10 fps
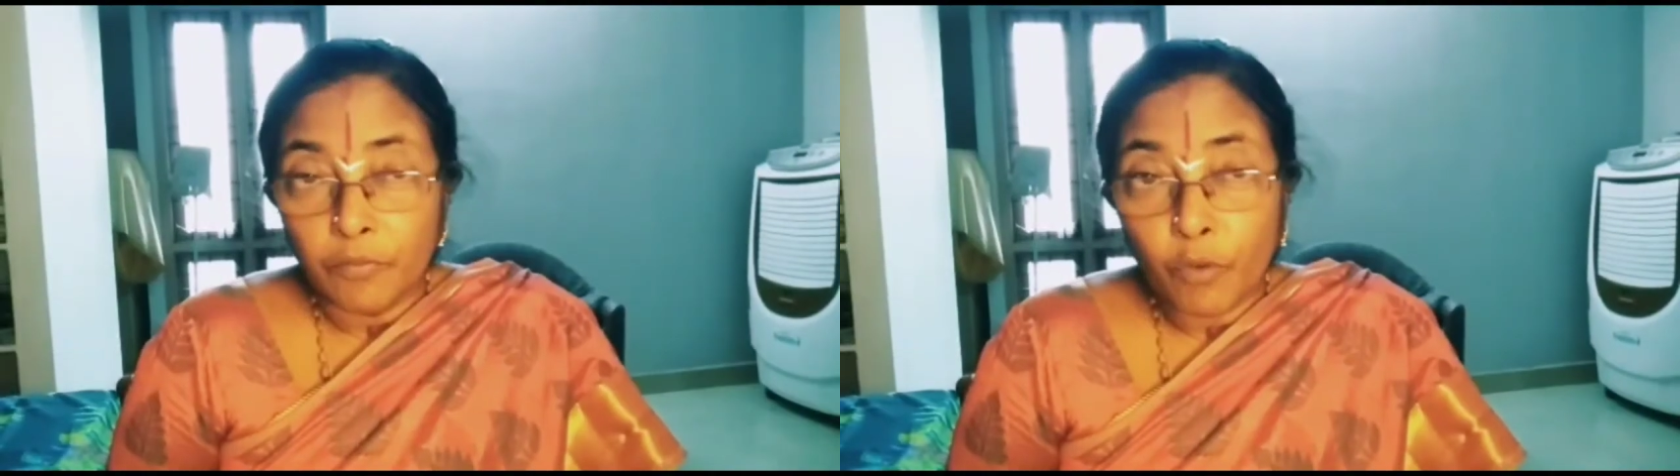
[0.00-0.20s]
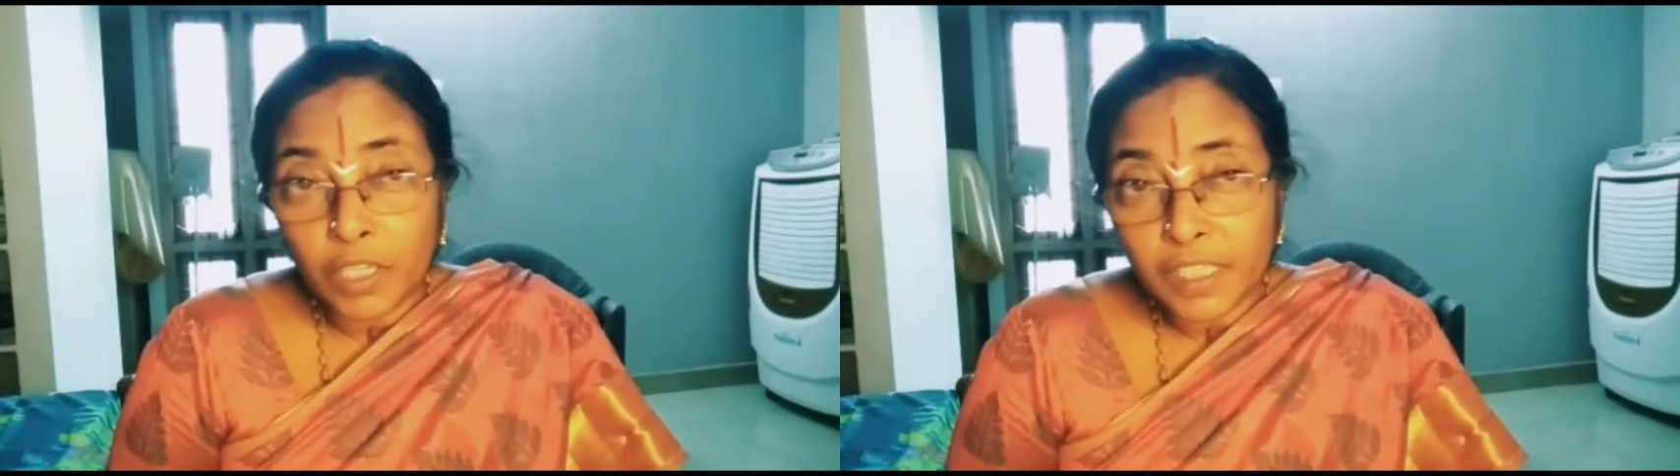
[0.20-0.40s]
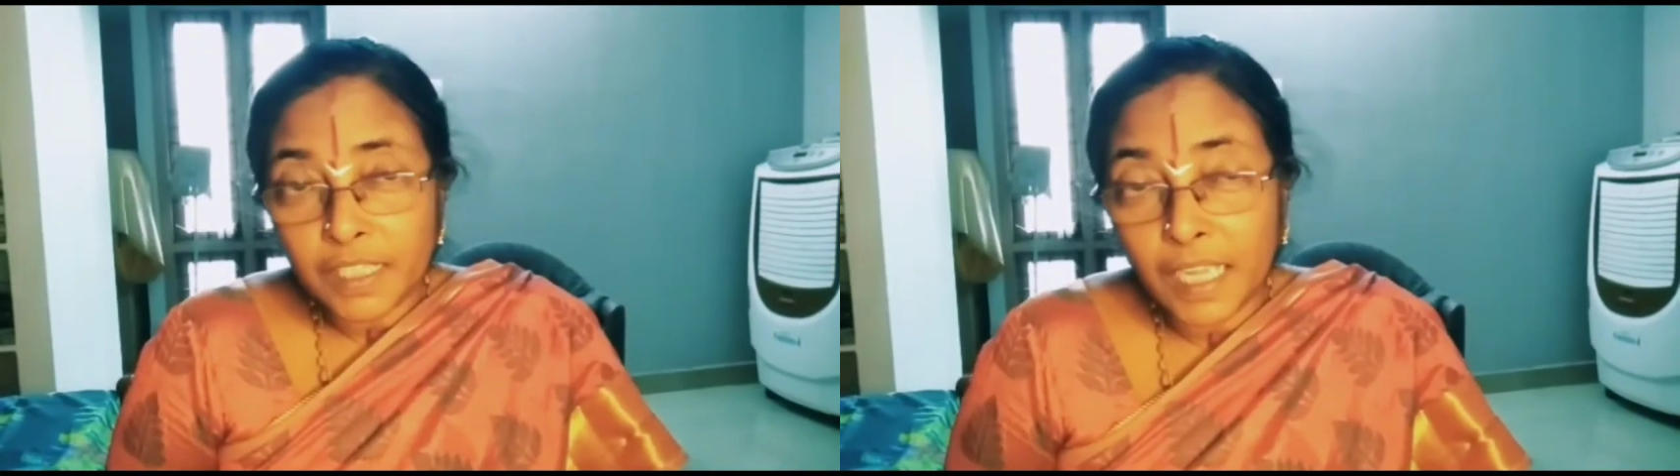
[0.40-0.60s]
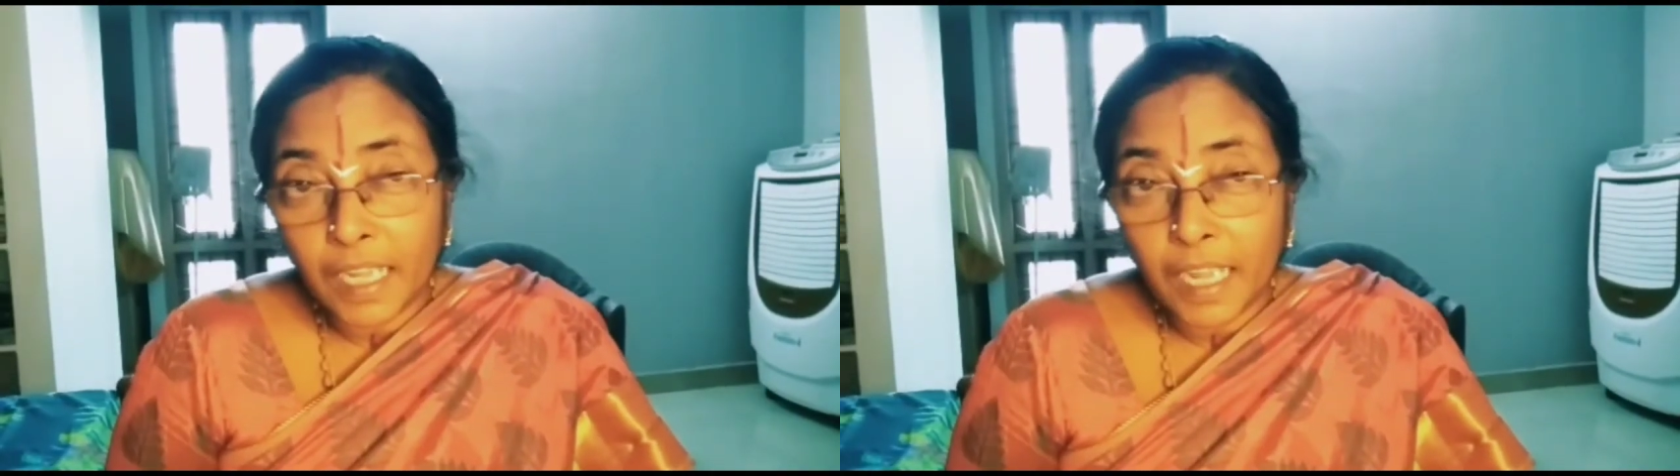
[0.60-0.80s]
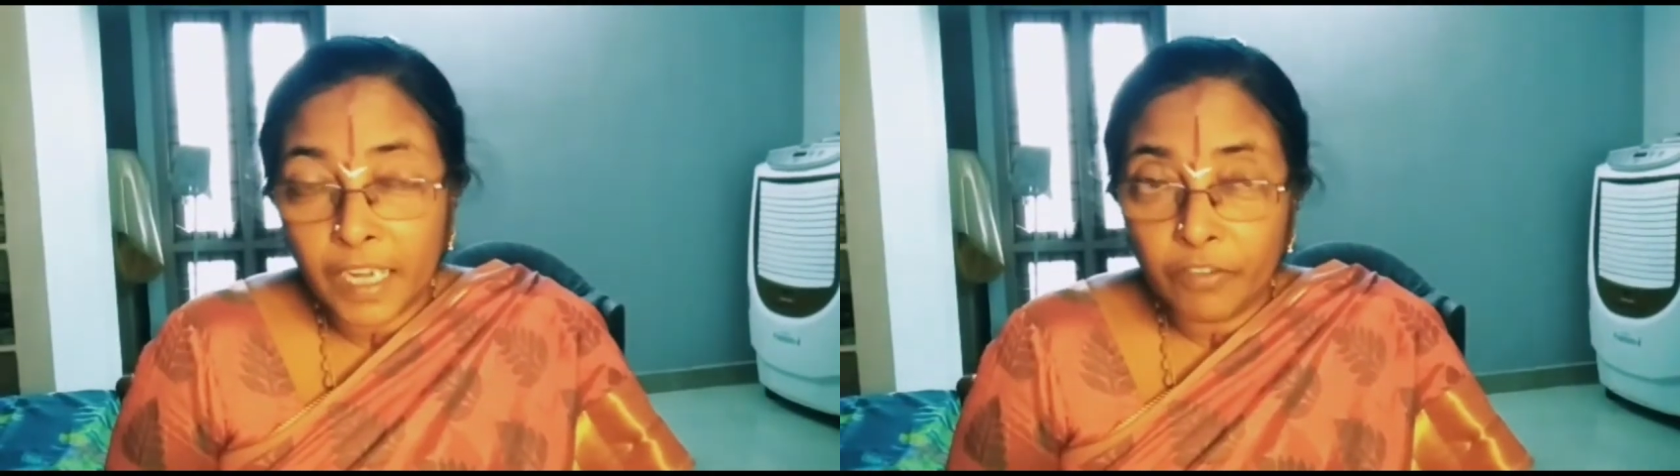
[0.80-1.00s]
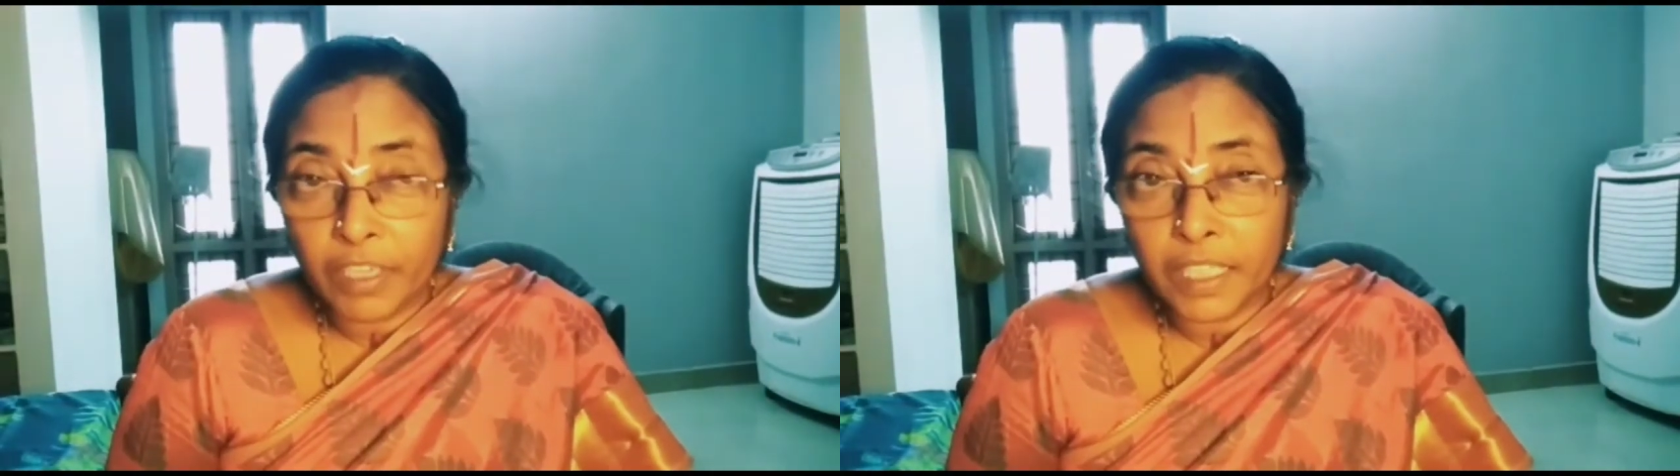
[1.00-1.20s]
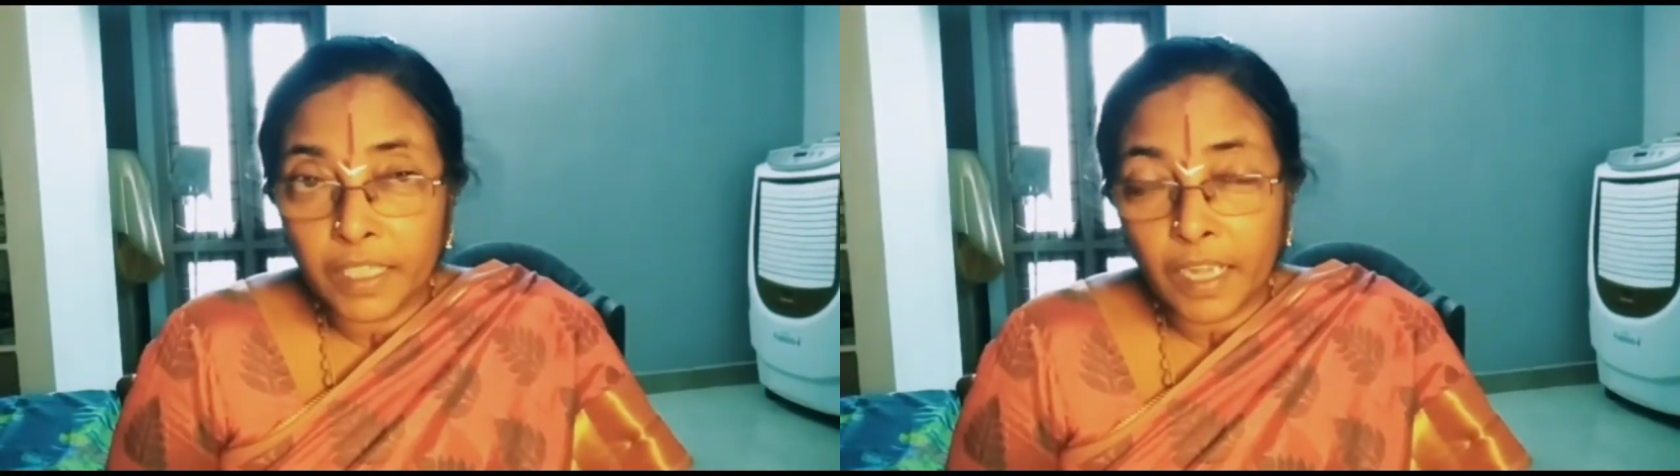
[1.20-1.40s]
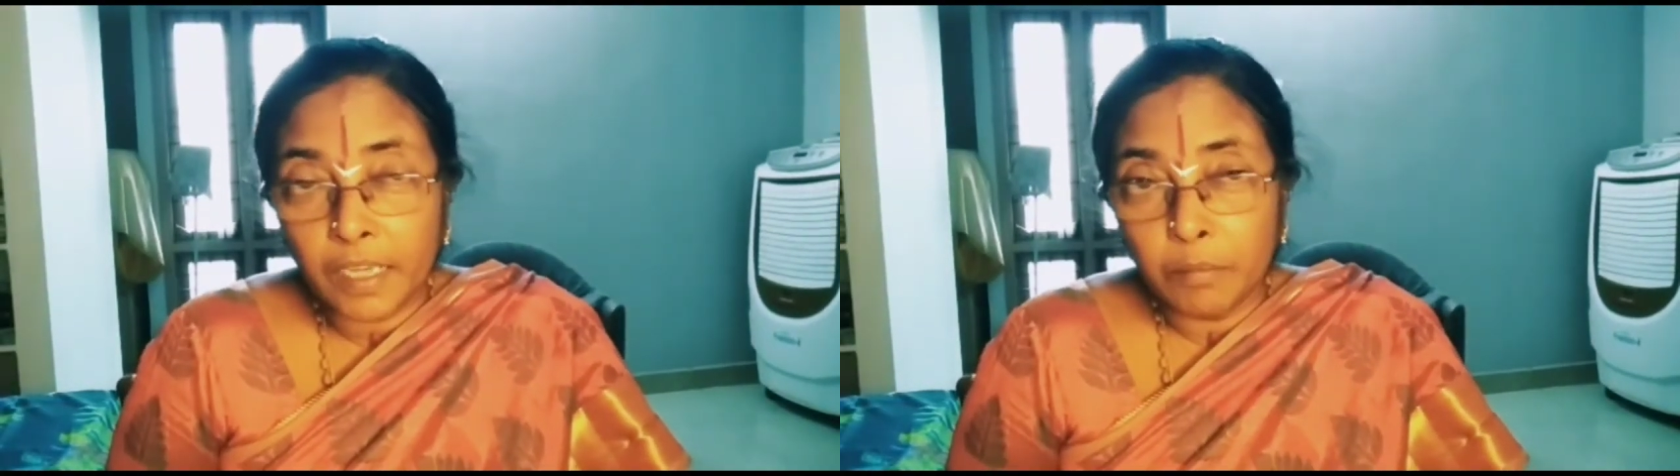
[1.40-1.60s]
What is the
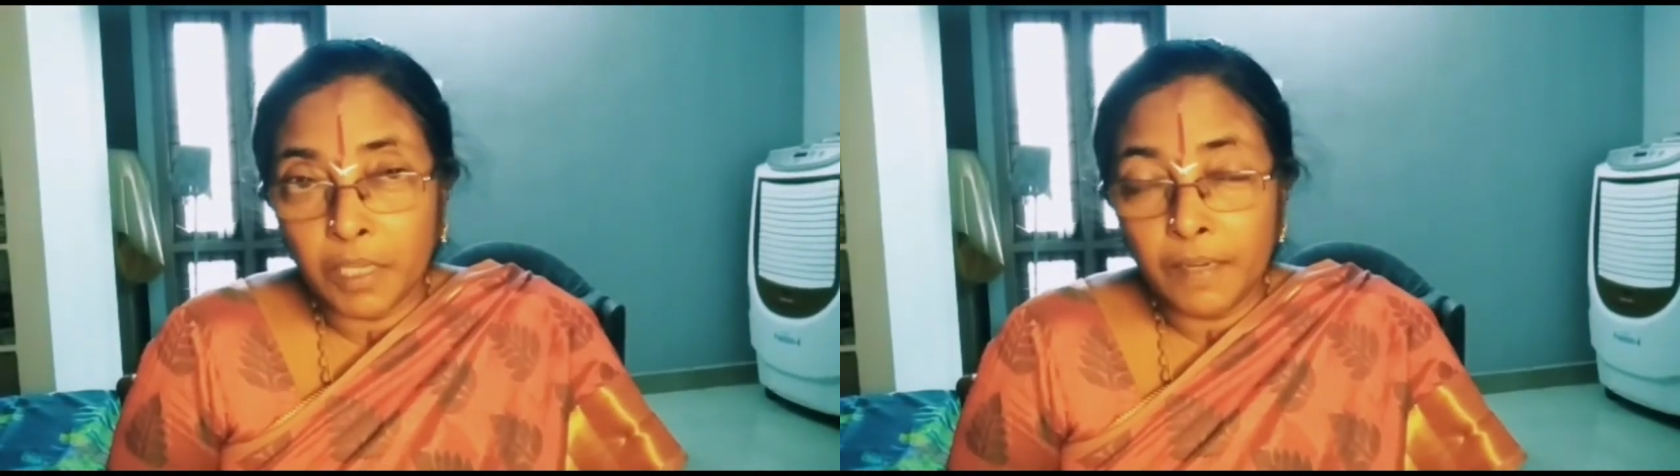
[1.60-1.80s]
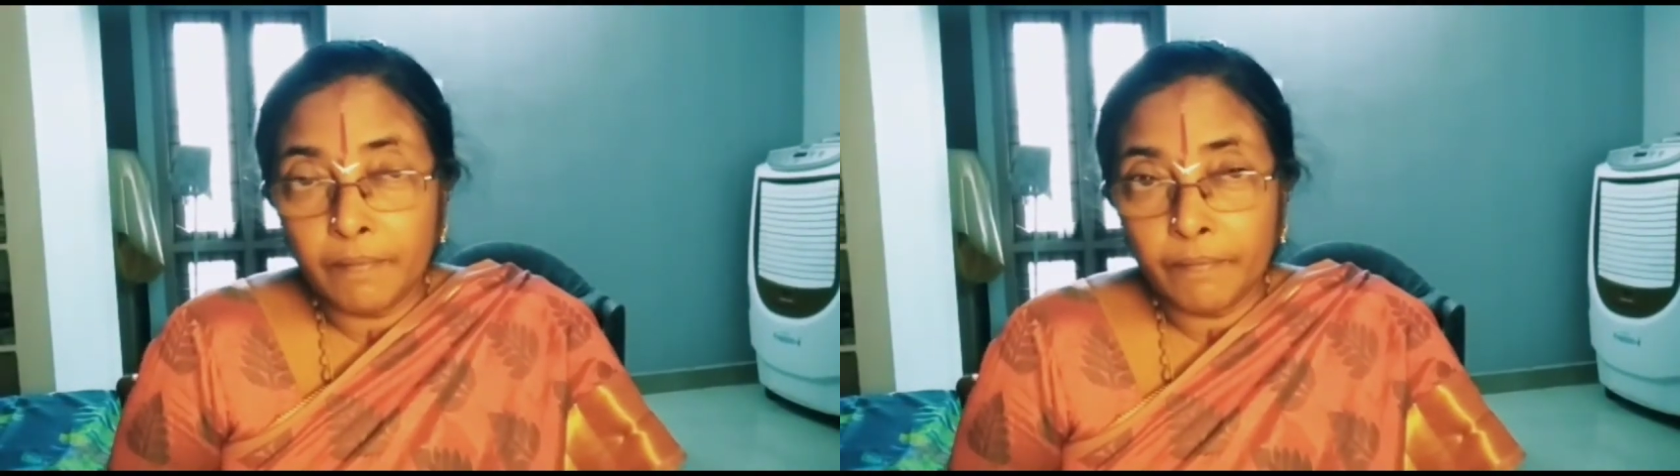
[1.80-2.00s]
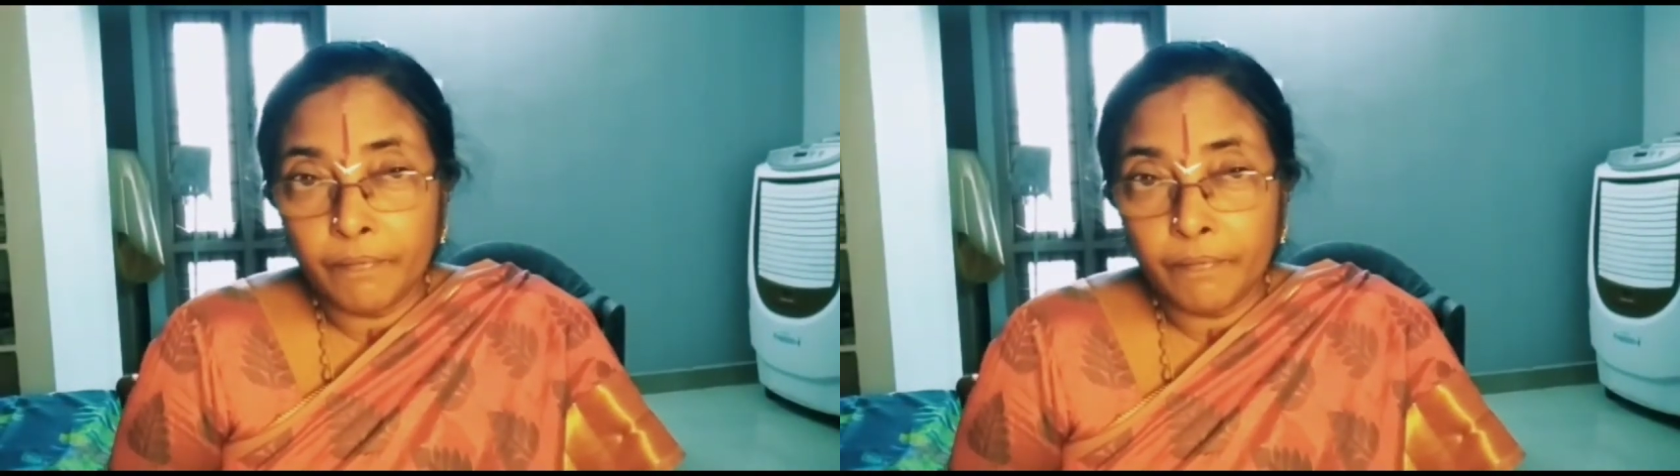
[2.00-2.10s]
aquatic animal